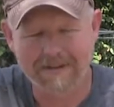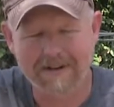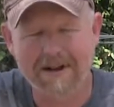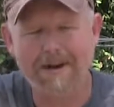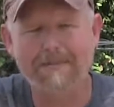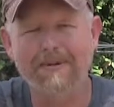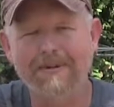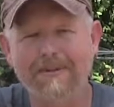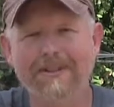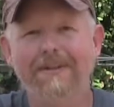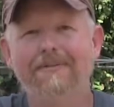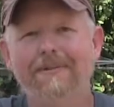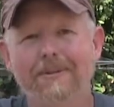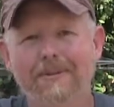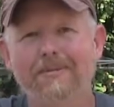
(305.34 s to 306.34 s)
phenomenal
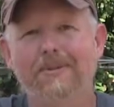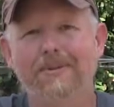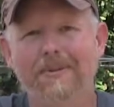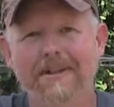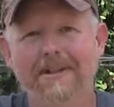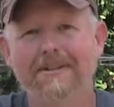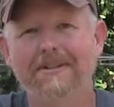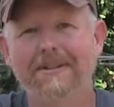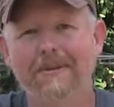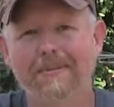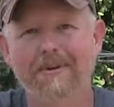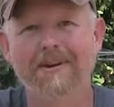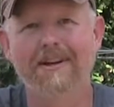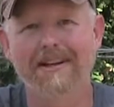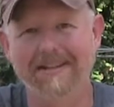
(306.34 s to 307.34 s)
difference between the two
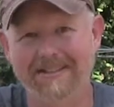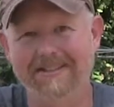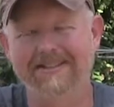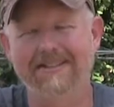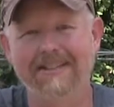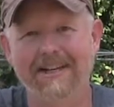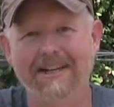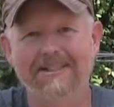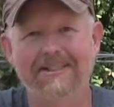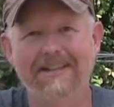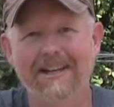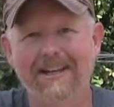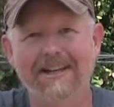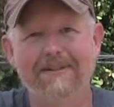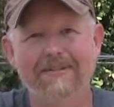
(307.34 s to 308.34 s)
breeds. I just
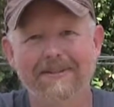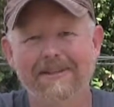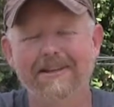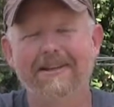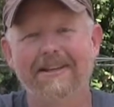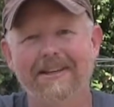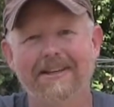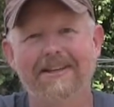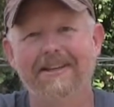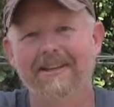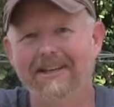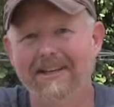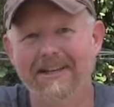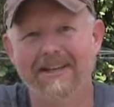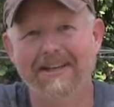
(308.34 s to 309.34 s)
can't even tell you.
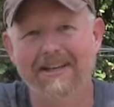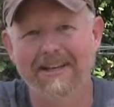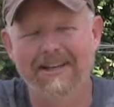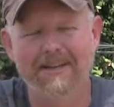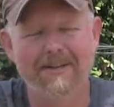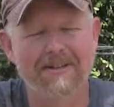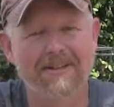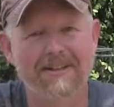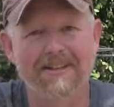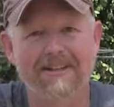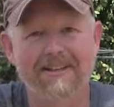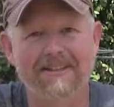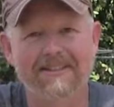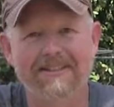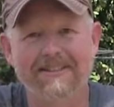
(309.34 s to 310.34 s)
And
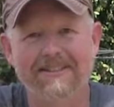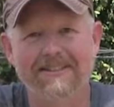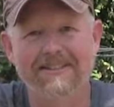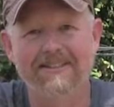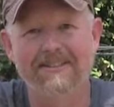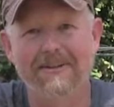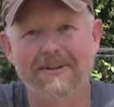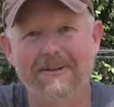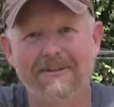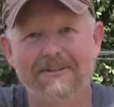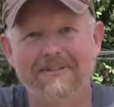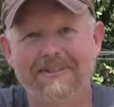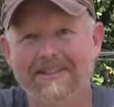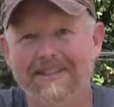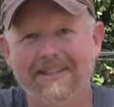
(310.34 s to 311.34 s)
so
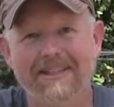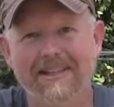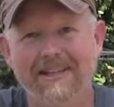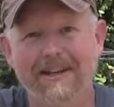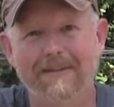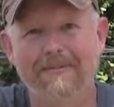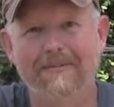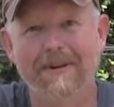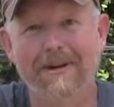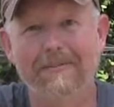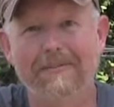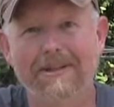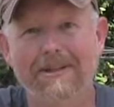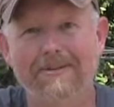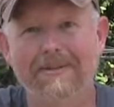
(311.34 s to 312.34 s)
I'm very
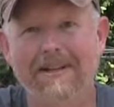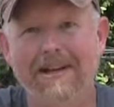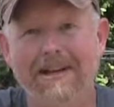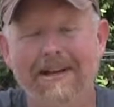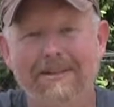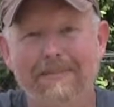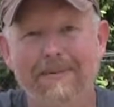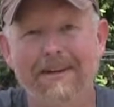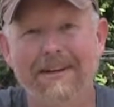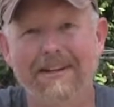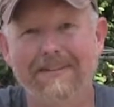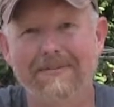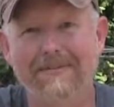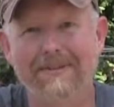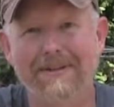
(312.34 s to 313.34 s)
pleased with that aspect,
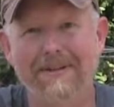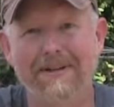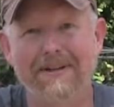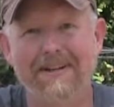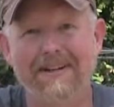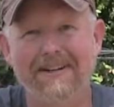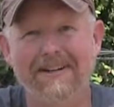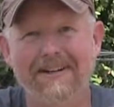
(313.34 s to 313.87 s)
for sure.